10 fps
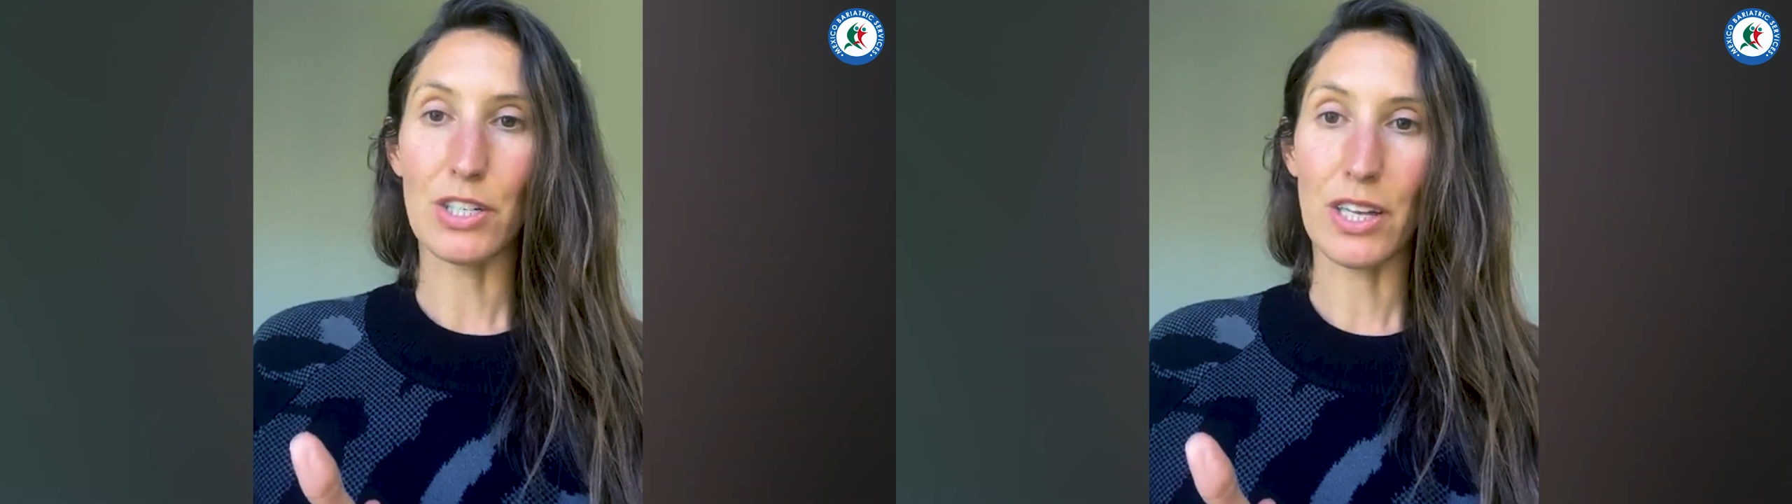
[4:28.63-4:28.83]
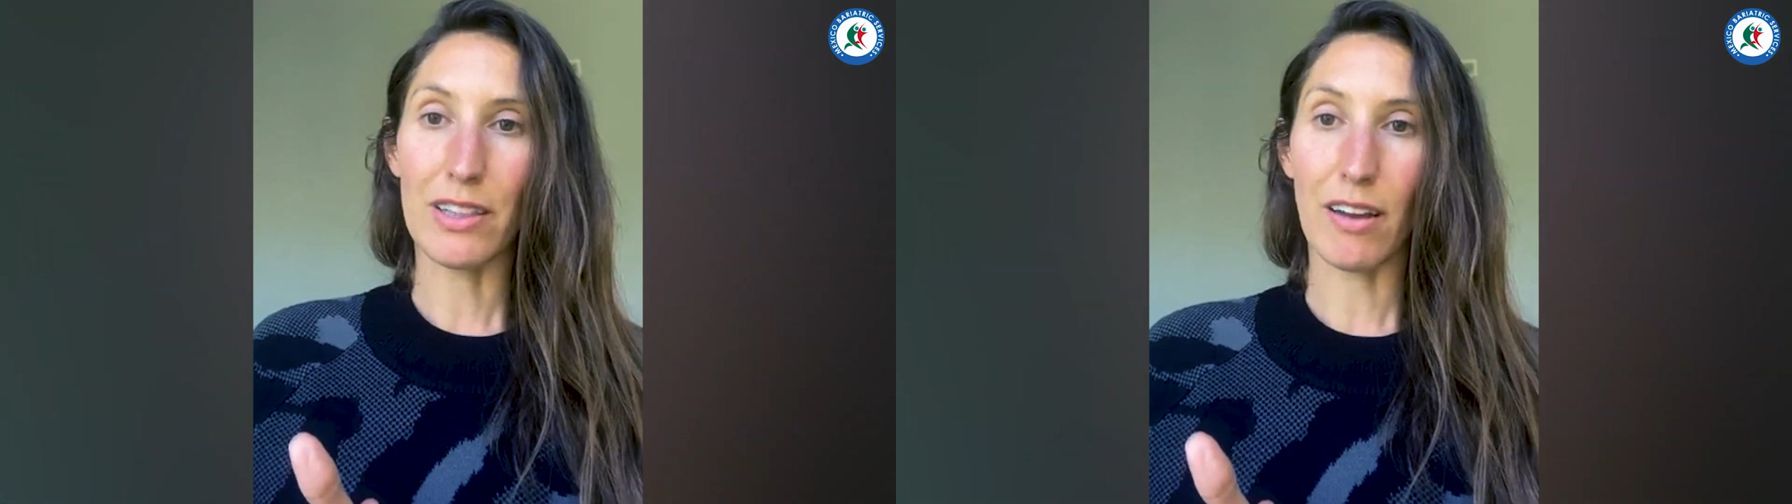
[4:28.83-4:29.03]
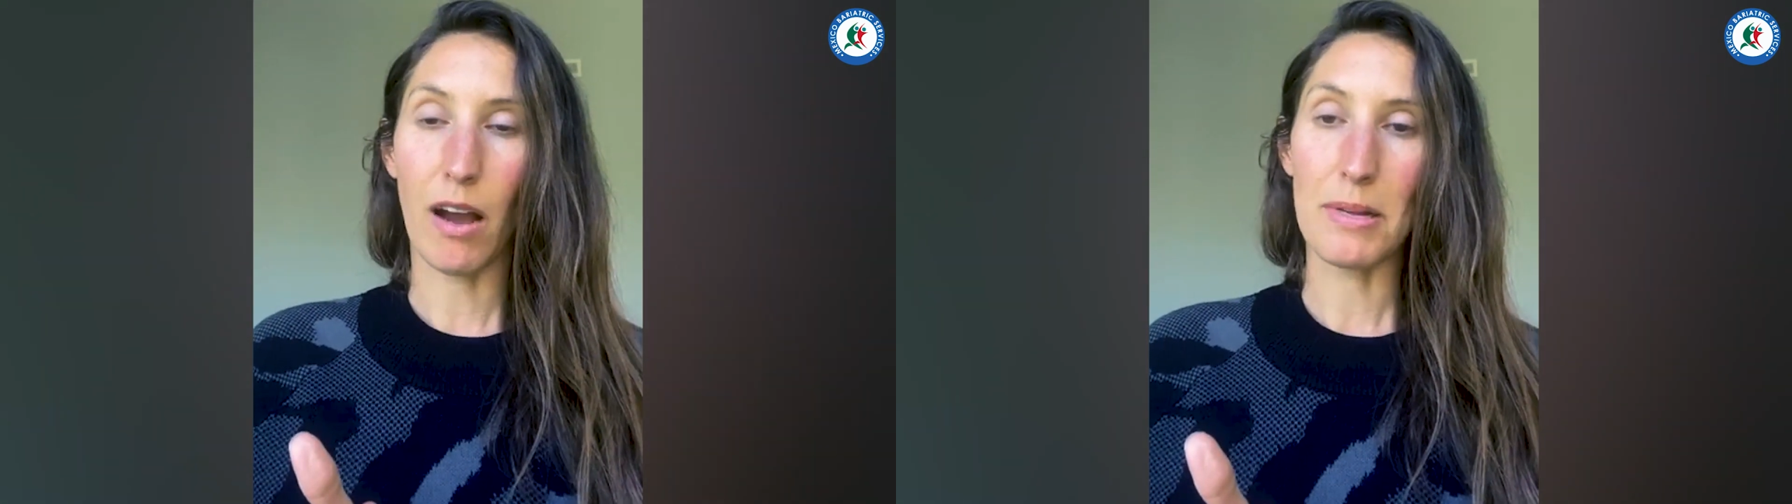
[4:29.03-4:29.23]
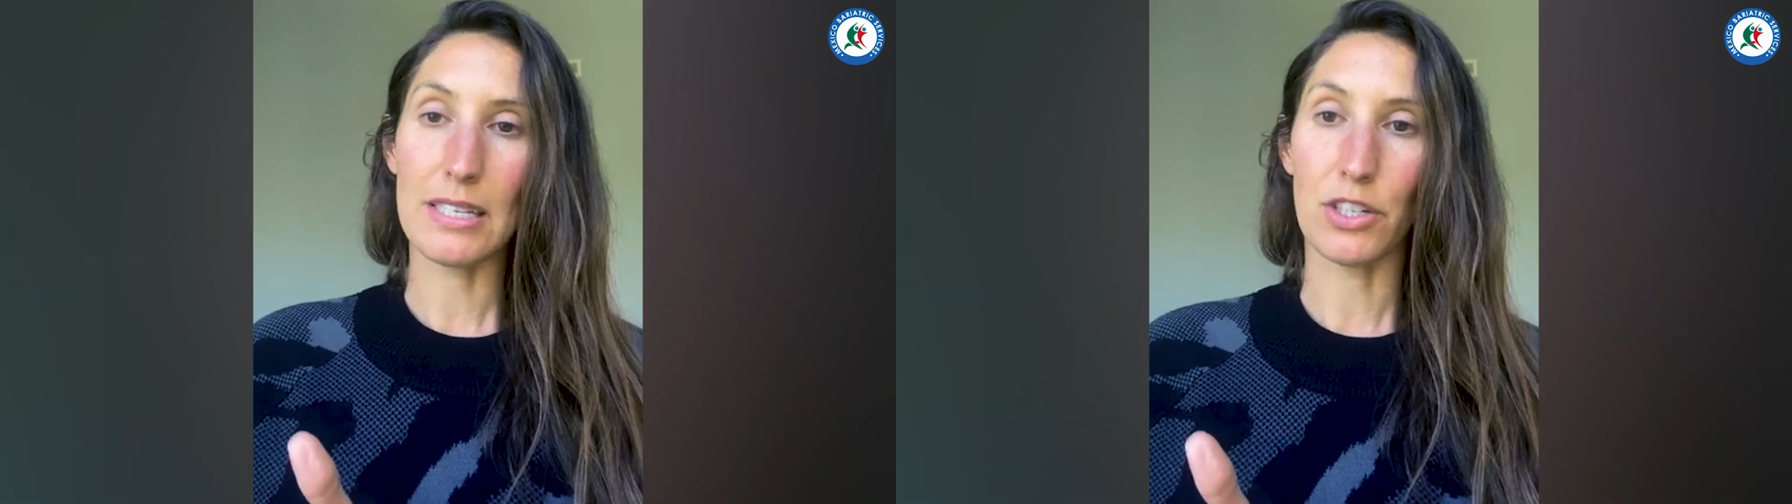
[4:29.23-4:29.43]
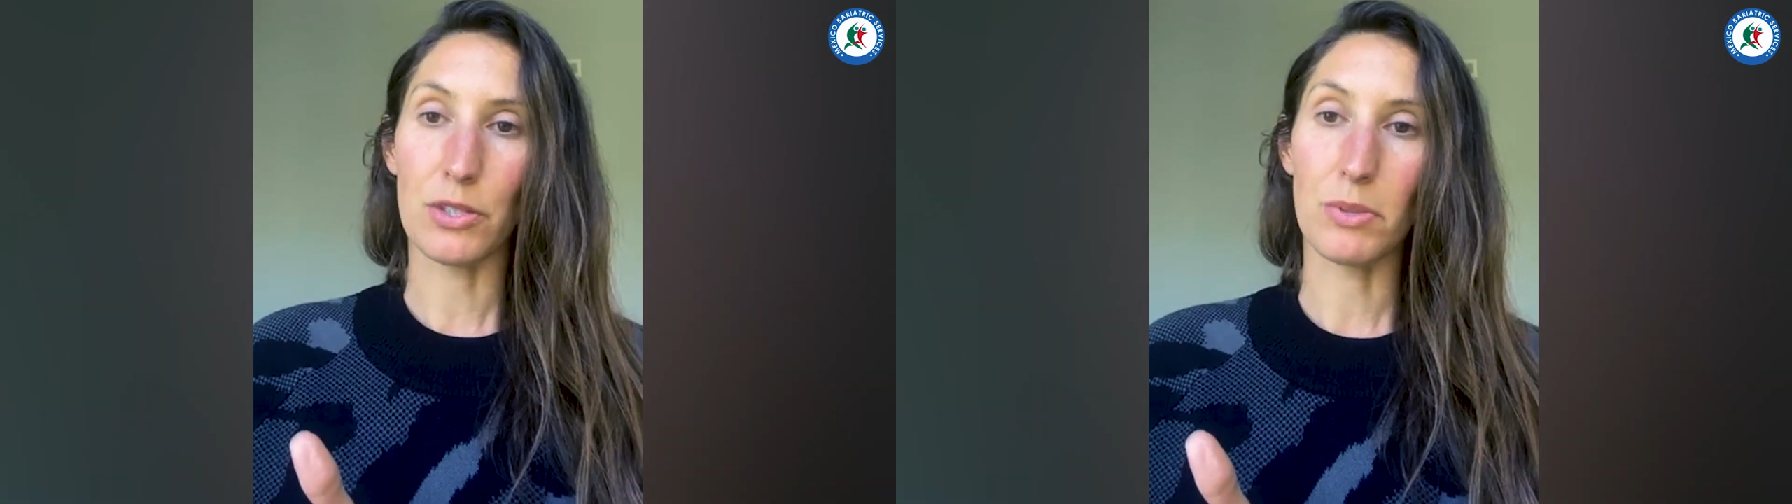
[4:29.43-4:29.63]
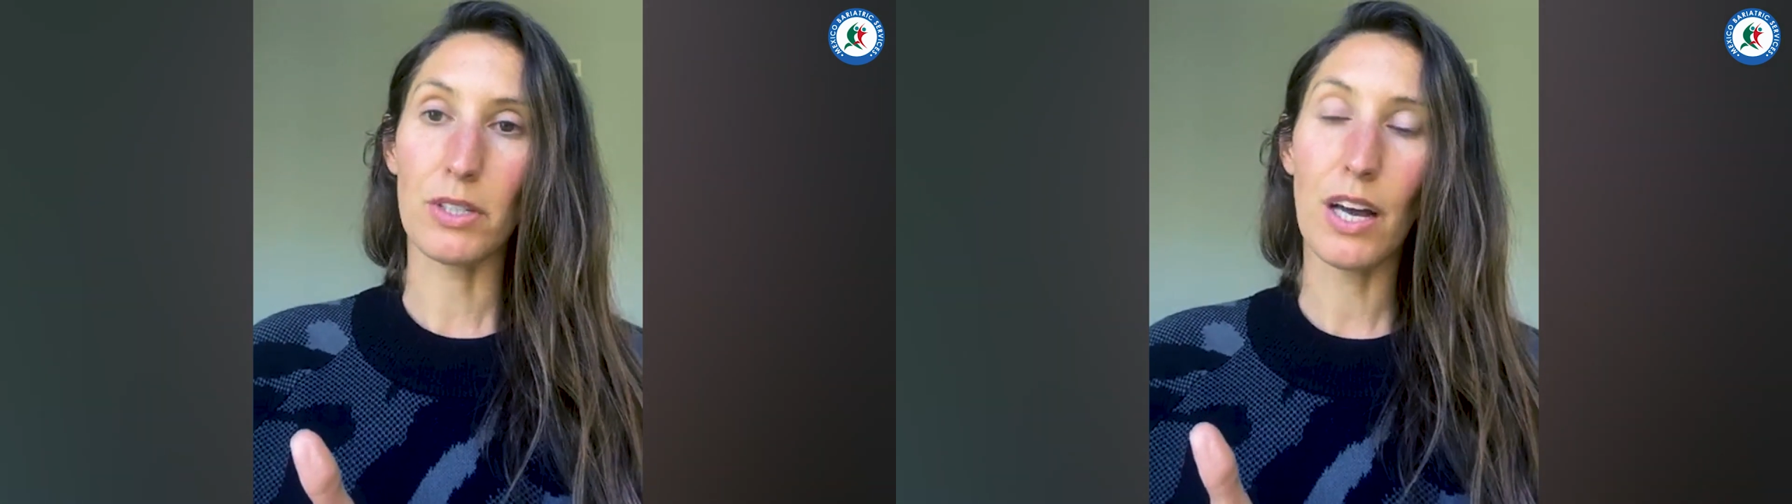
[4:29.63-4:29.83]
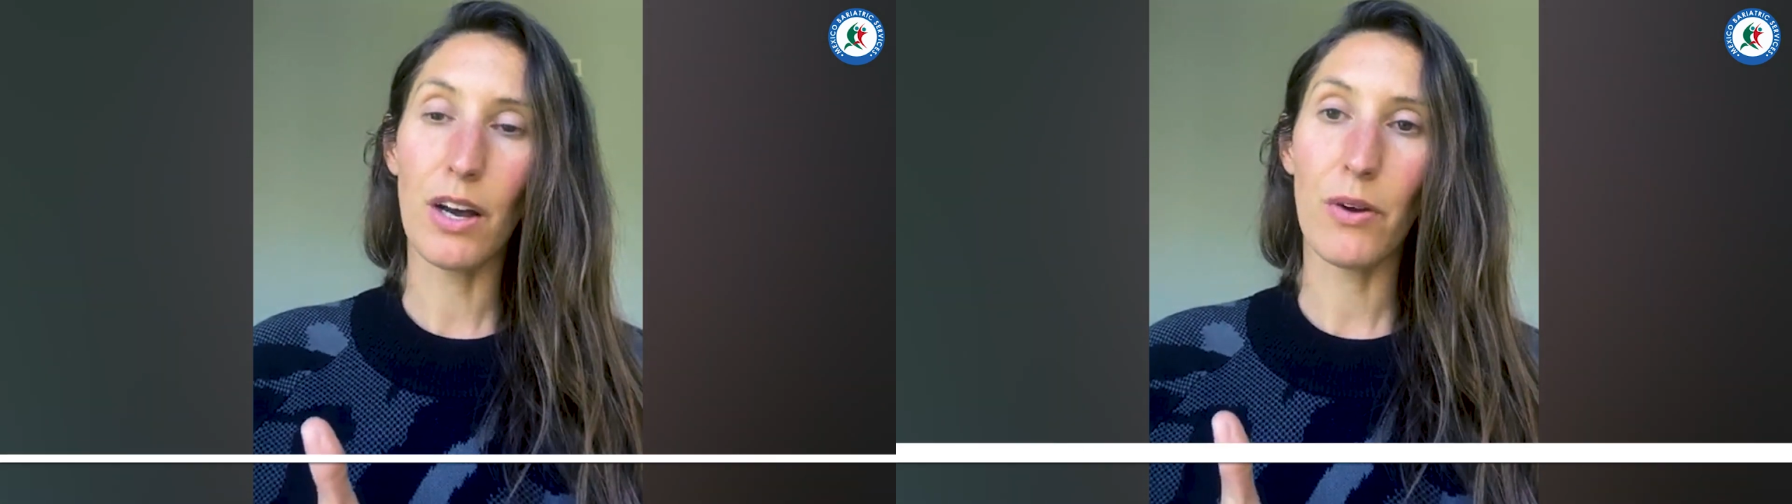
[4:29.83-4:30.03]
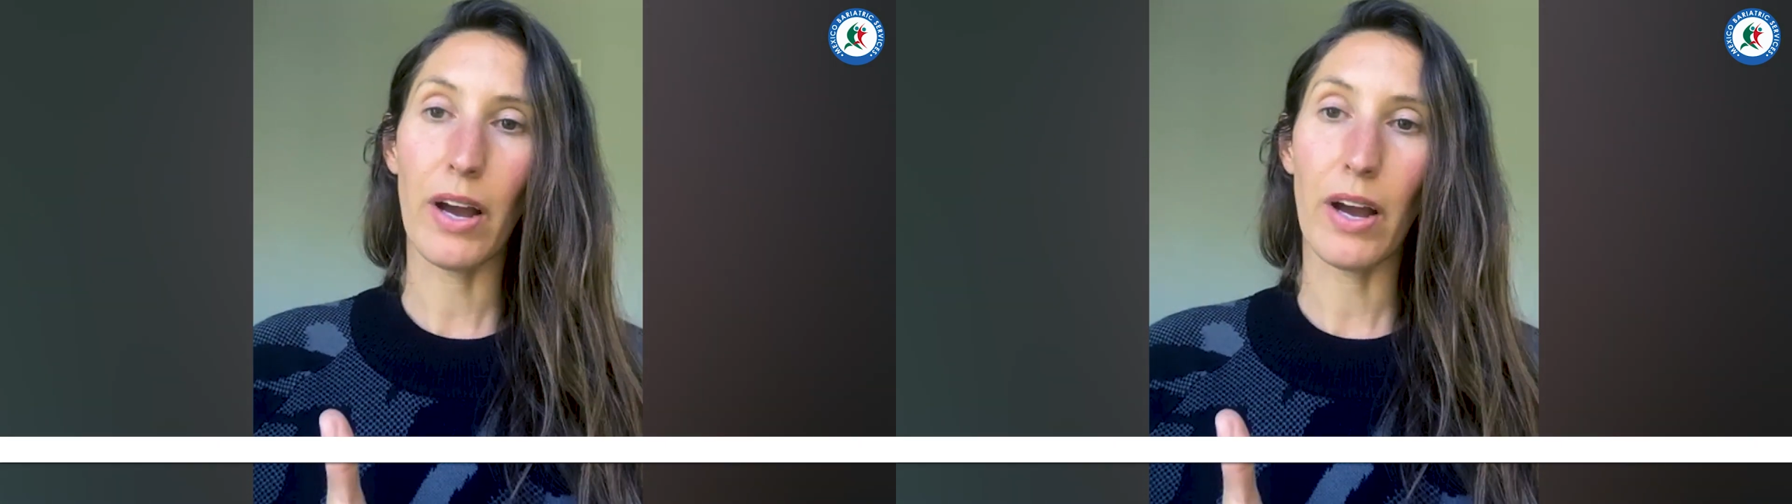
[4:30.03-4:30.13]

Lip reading: in the comment section below.